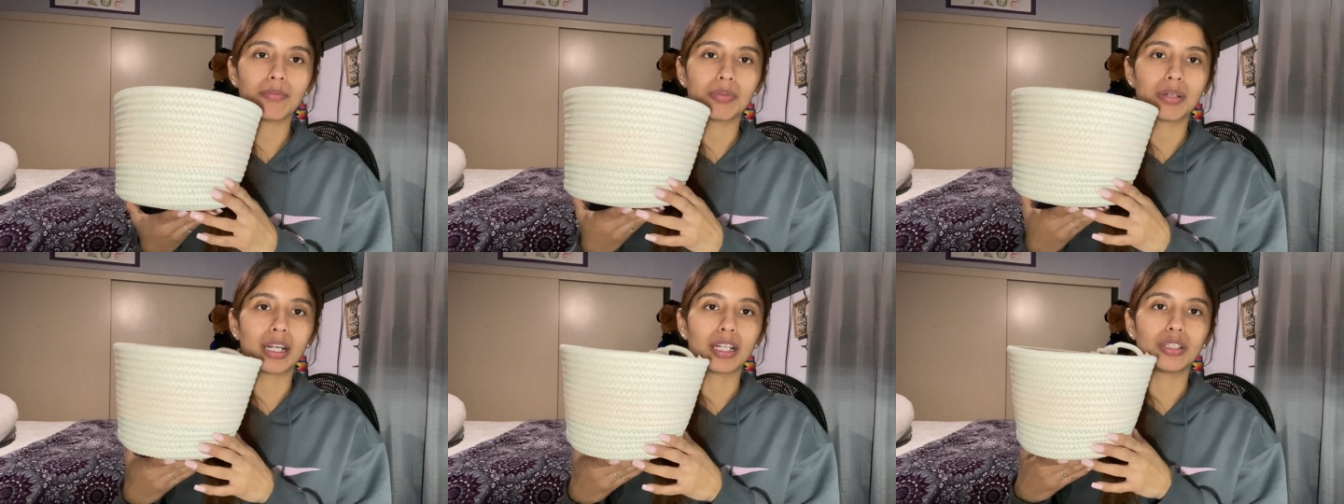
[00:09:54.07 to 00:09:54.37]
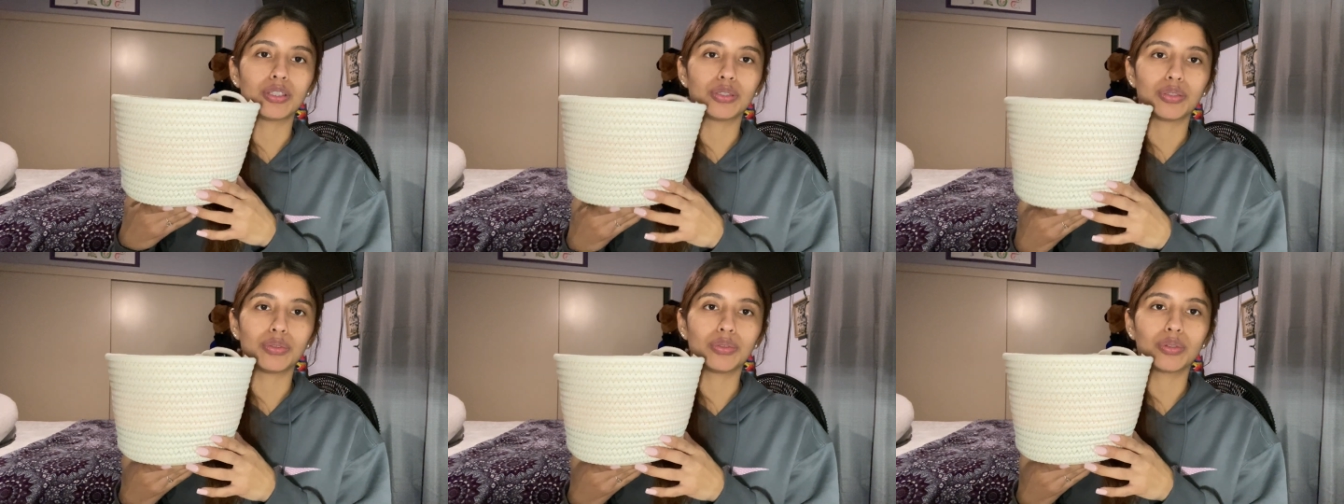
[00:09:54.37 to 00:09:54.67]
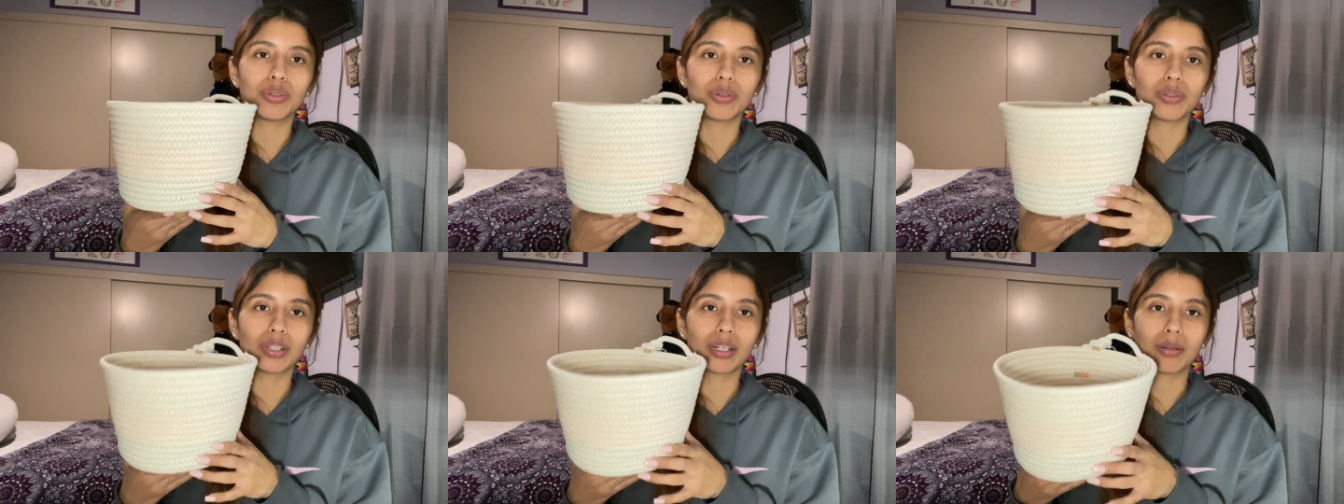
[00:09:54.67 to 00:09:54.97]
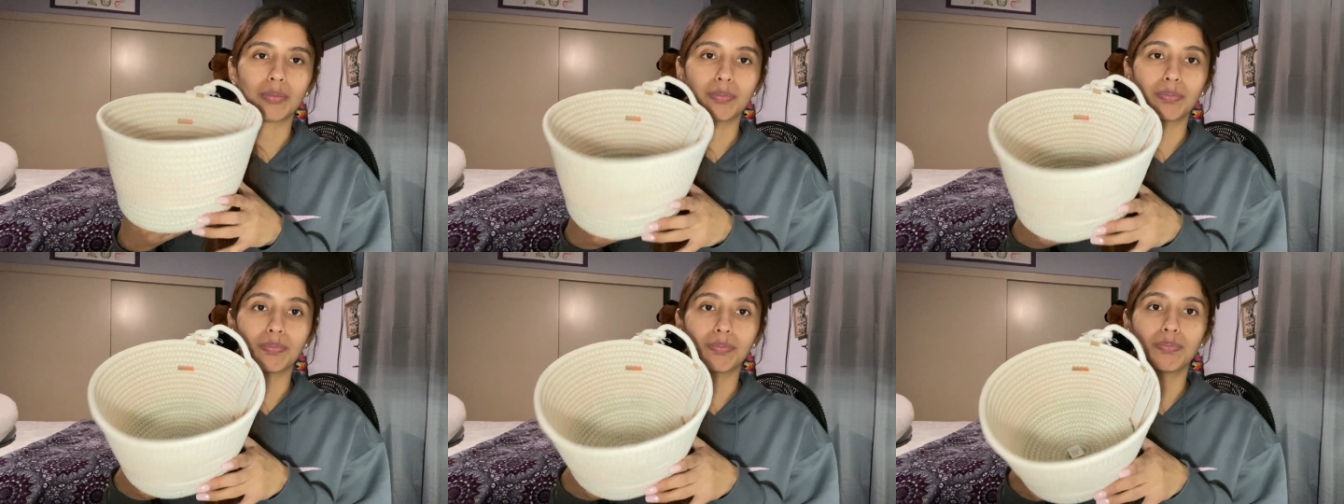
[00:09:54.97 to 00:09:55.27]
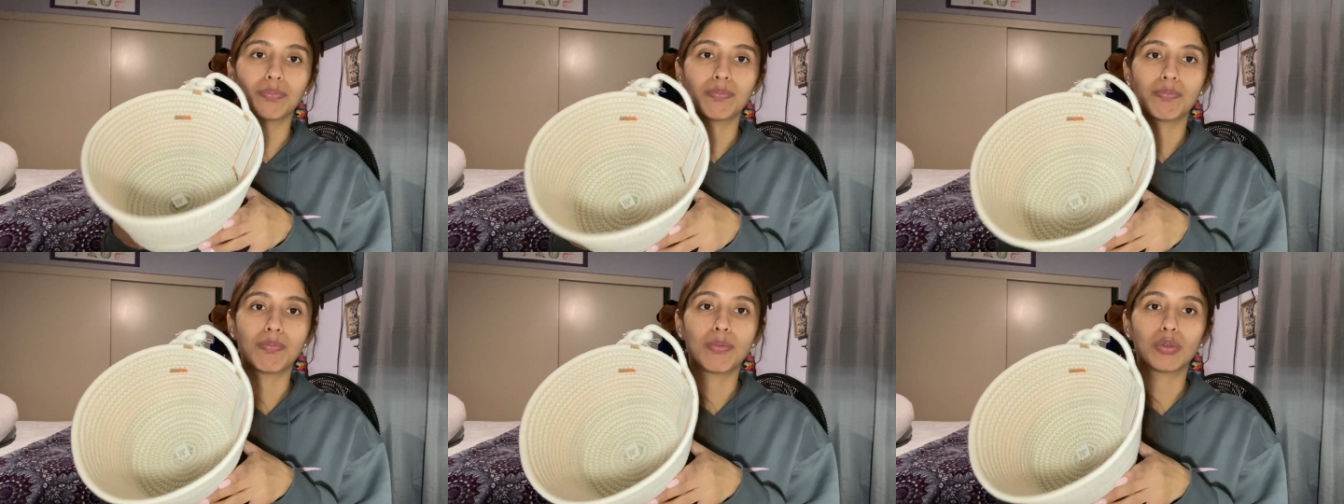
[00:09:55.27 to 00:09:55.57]
but I do know that I'm
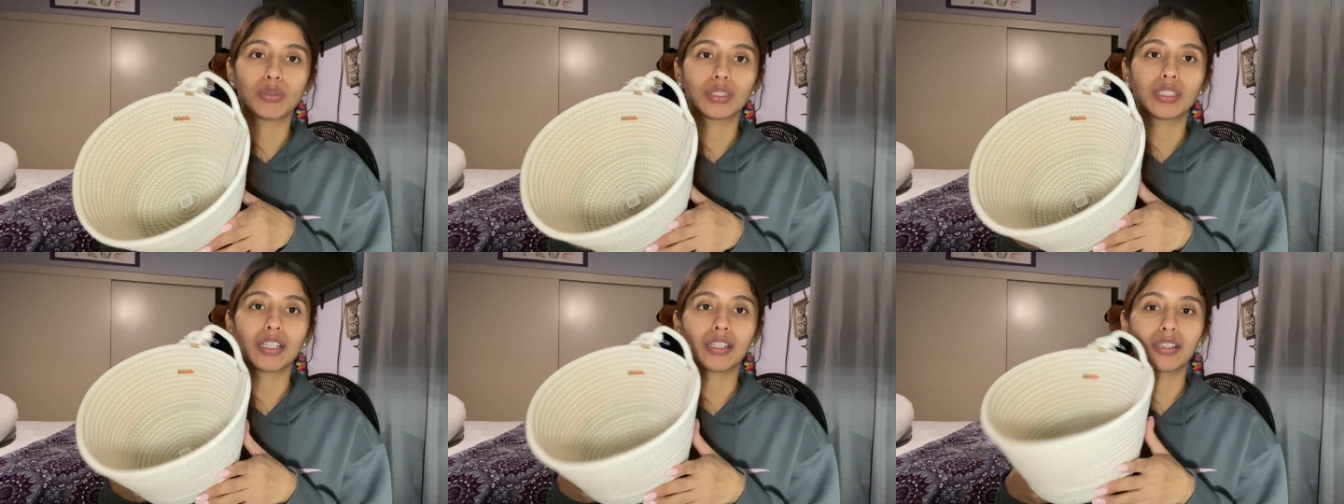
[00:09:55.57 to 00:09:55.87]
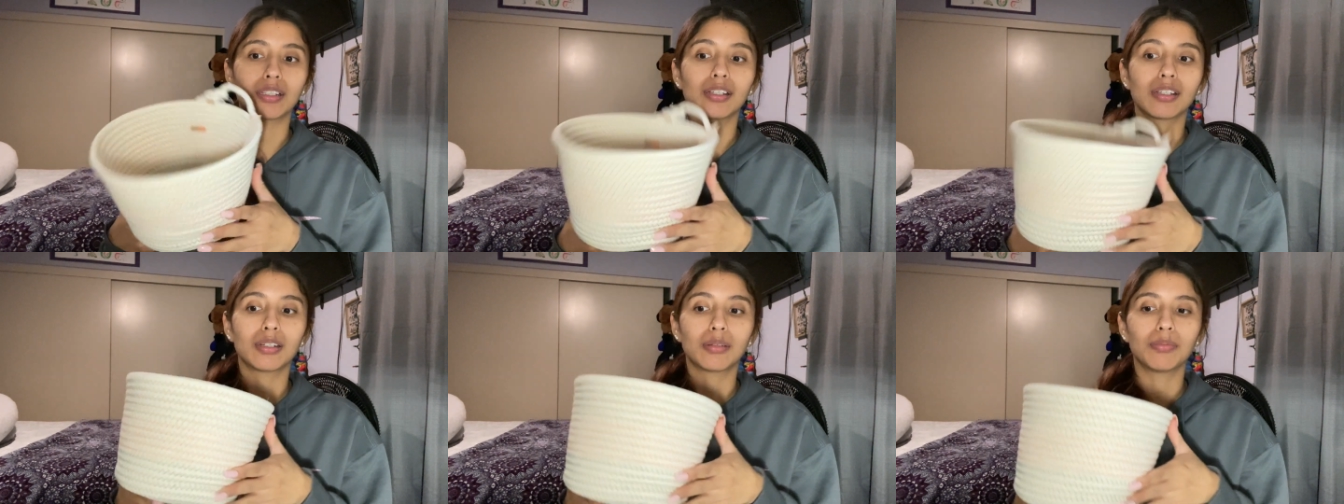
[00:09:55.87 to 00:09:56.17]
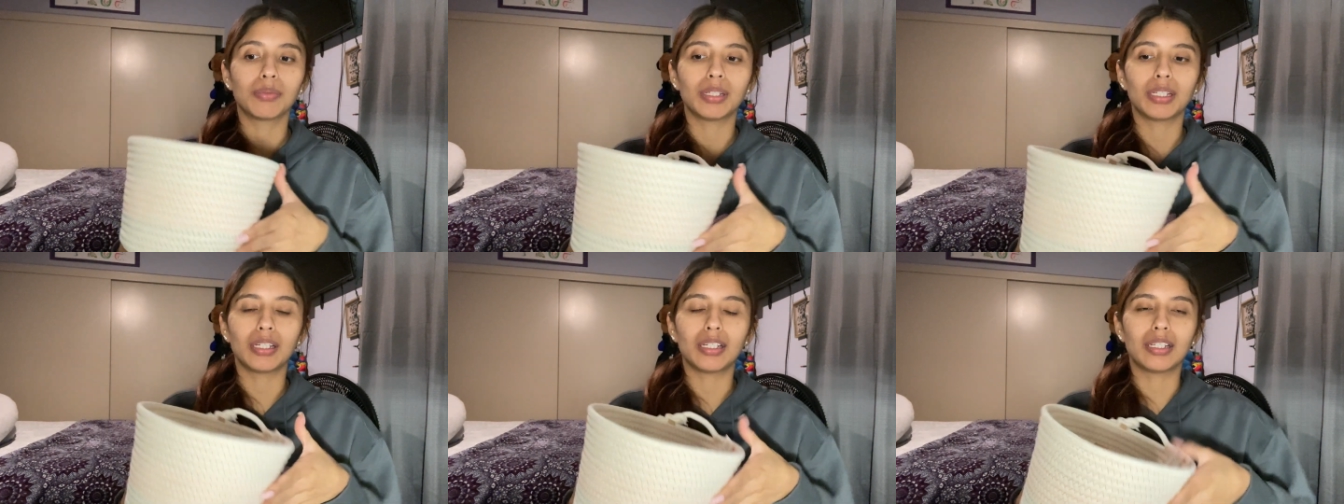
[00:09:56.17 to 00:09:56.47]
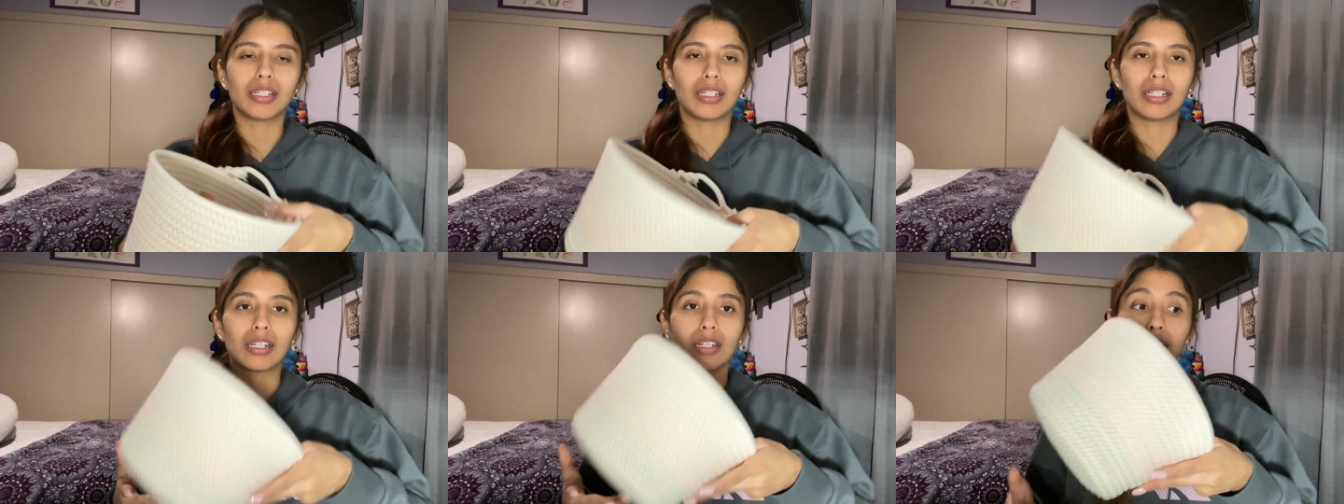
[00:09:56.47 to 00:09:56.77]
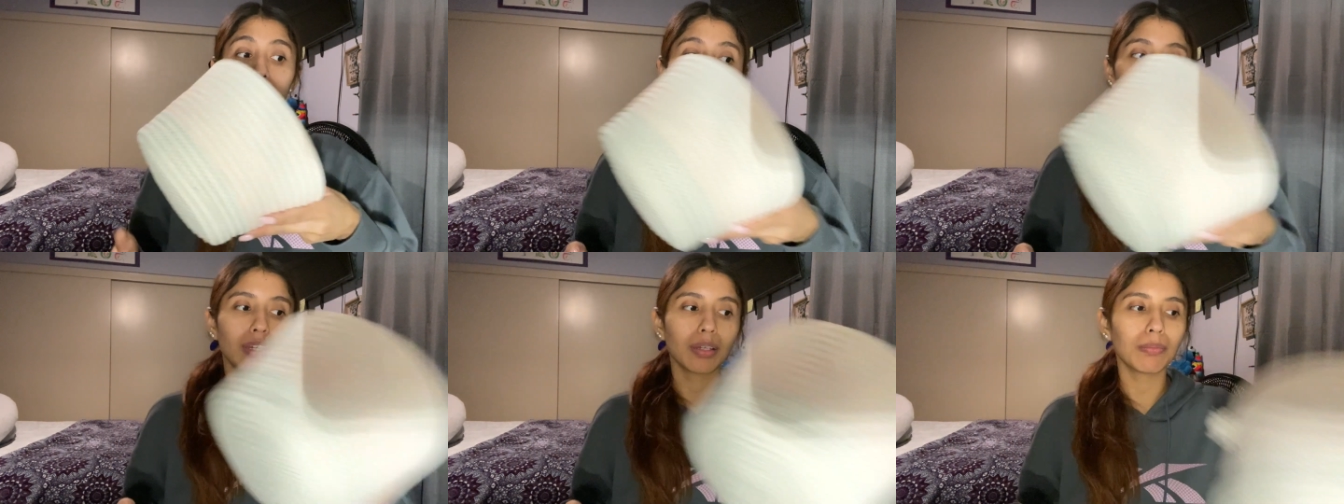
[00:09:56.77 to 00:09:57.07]
most likely gonna be in need
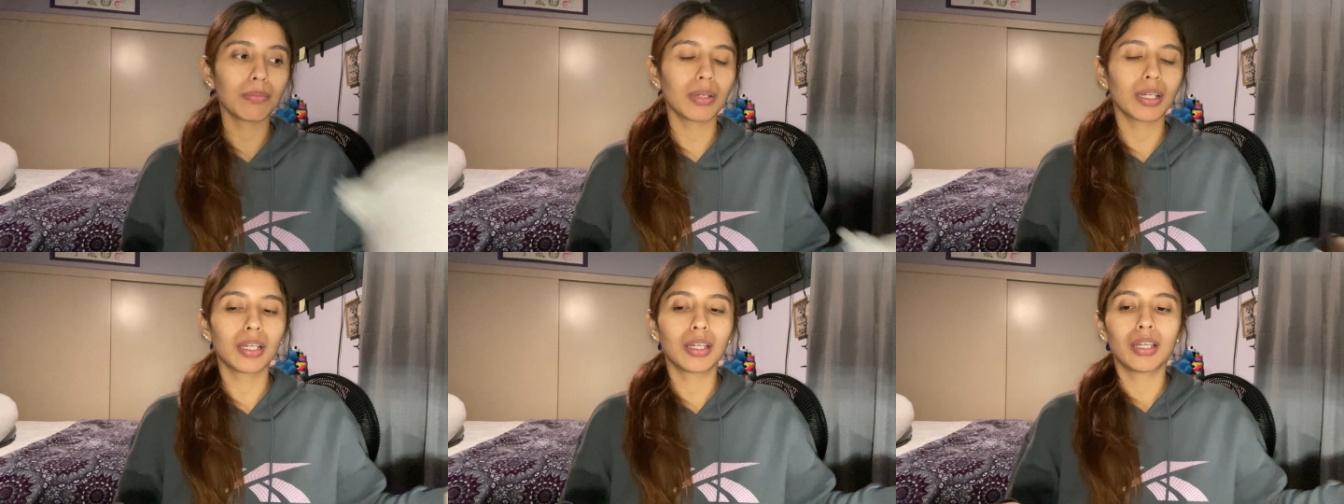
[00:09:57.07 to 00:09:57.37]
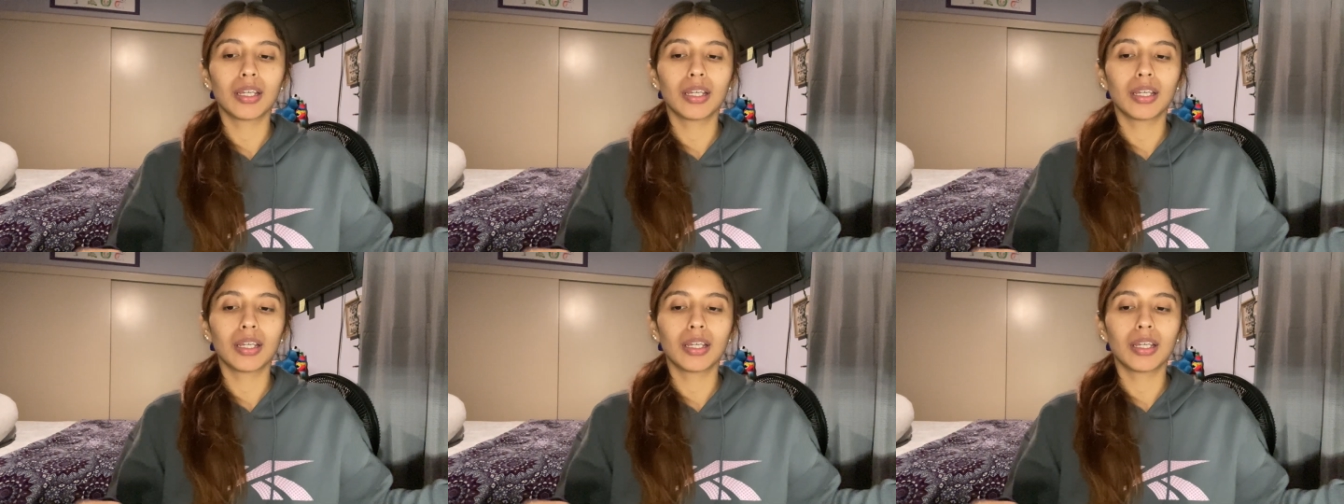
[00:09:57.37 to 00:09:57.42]
of them.